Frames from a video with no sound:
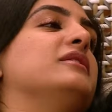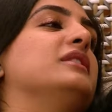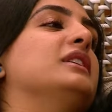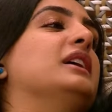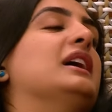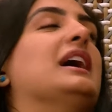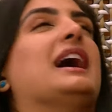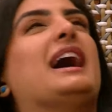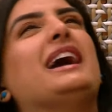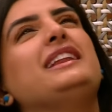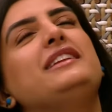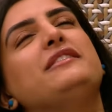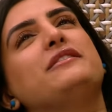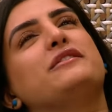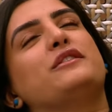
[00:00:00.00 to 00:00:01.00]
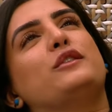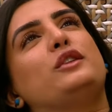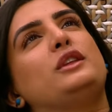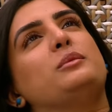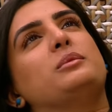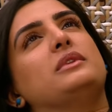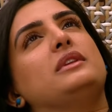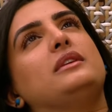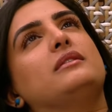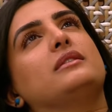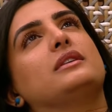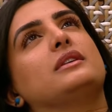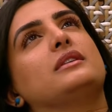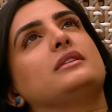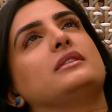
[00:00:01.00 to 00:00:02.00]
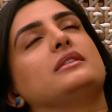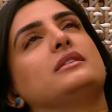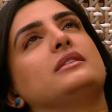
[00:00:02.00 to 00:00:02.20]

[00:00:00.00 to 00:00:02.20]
I didn't fully believe it.